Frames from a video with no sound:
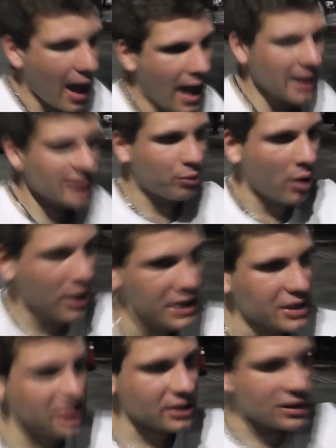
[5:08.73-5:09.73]
and
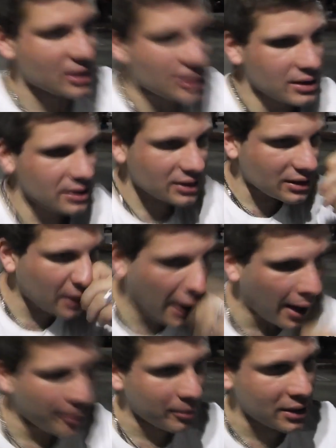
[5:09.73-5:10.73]
really
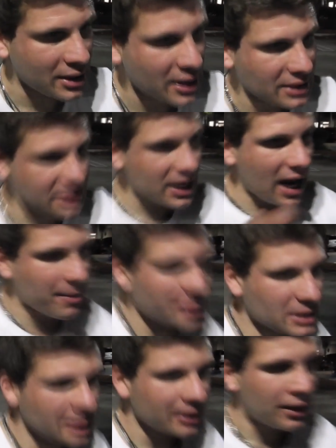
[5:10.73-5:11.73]
um
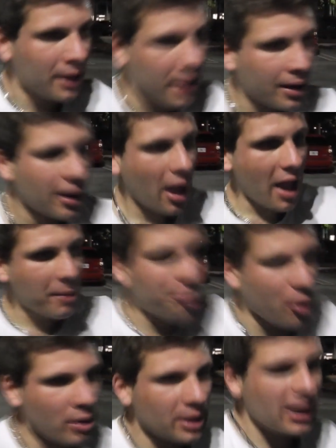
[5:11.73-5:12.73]
snakes. And
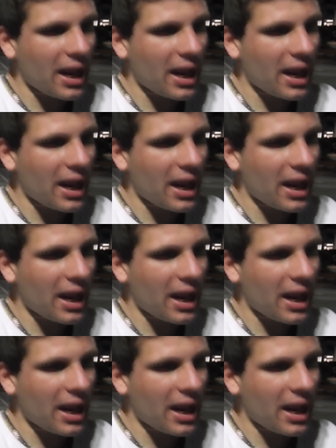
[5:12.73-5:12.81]
pull the